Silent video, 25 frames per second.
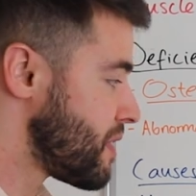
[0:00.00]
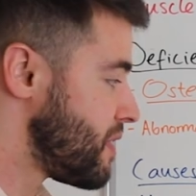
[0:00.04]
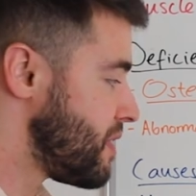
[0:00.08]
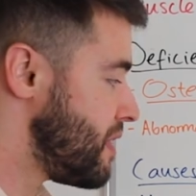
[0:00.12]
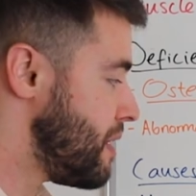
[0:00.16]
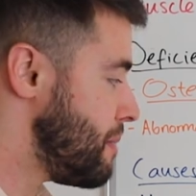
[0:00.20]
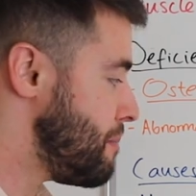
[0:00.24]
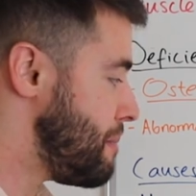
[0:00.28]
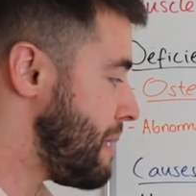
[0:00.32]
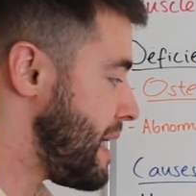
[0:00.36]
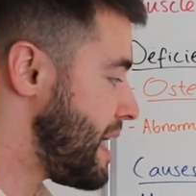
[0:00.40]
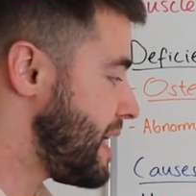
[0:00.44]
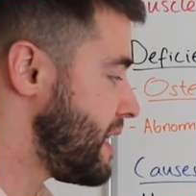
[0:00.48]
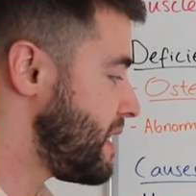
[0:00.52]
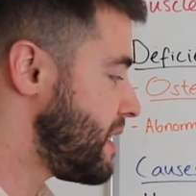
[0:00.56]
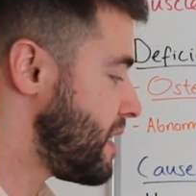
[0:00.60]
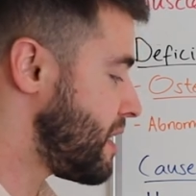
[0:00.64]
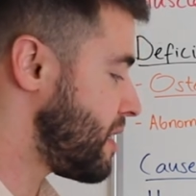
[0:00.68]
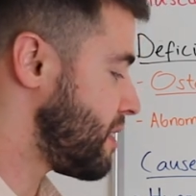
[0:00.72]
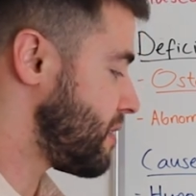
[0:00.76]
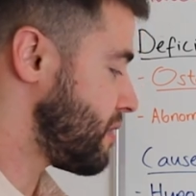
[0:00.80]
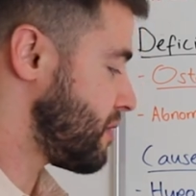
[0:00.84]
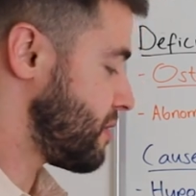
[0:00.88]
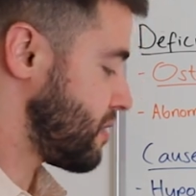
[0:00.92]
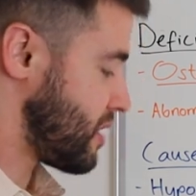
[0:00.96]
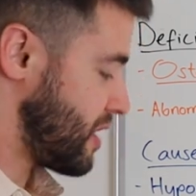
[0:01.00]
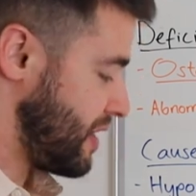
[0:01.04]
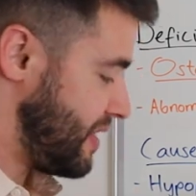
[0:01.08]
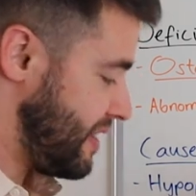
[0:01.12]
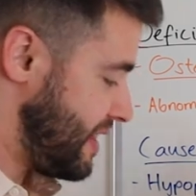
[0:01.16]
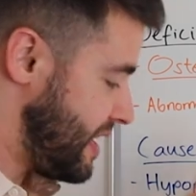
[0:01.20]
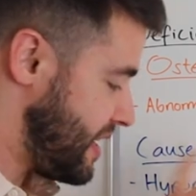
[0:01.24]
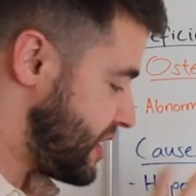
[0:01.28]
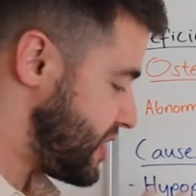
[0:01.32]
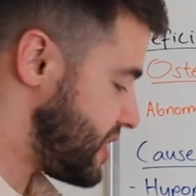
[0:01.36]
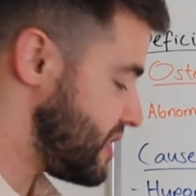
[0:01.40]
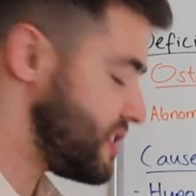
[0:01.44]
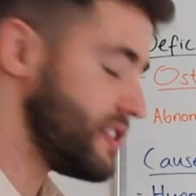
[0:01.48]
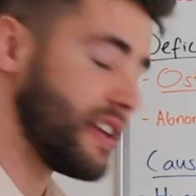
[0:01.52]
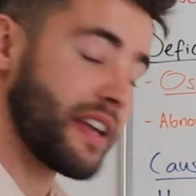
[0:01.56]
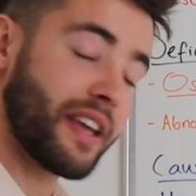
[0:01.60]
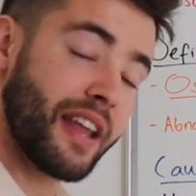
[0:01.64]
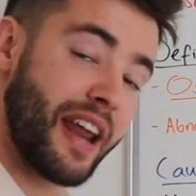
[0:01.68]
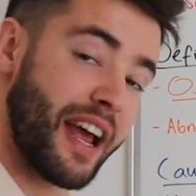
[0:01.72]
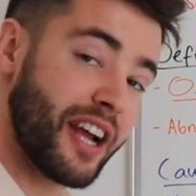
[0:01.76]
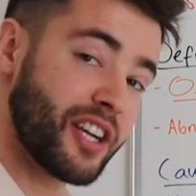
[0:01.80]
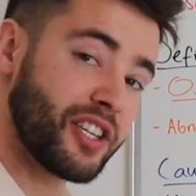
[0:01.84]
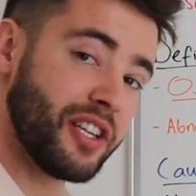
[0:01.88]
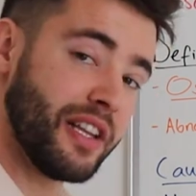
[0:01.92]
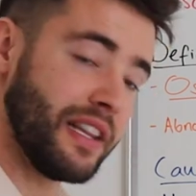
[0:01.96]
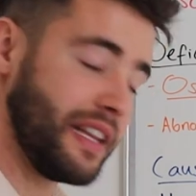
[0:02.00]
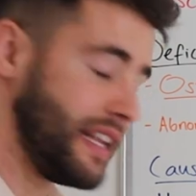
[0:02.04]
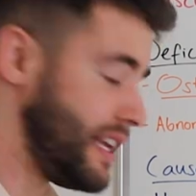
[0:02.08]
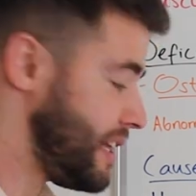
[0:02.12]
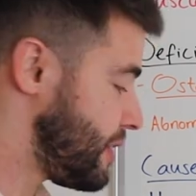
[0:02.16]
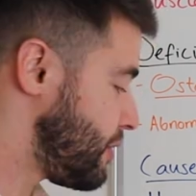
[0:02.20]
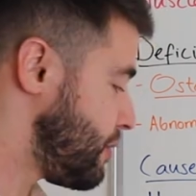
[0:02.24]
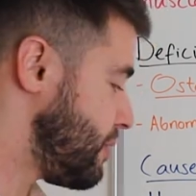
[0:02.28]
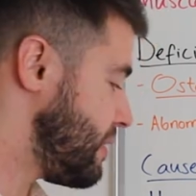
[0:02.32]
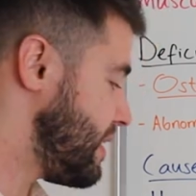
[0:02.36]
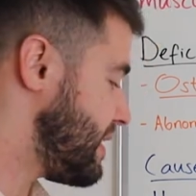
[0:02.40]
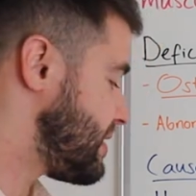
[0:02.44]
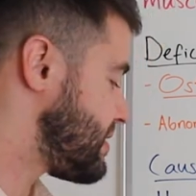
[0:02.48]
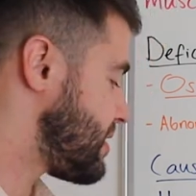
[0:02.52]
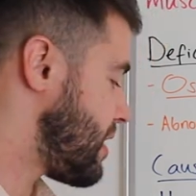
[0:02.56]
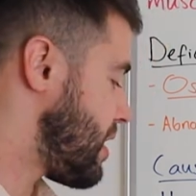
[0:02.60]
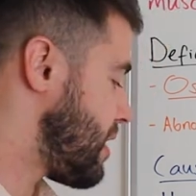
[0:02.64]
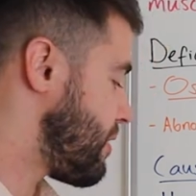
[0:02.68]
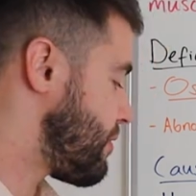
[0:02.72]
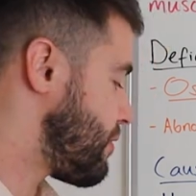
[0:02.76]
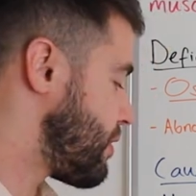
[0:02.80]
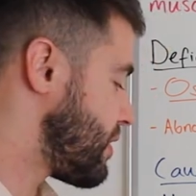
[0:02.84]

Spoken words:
the main conditions that can actually lead to this are,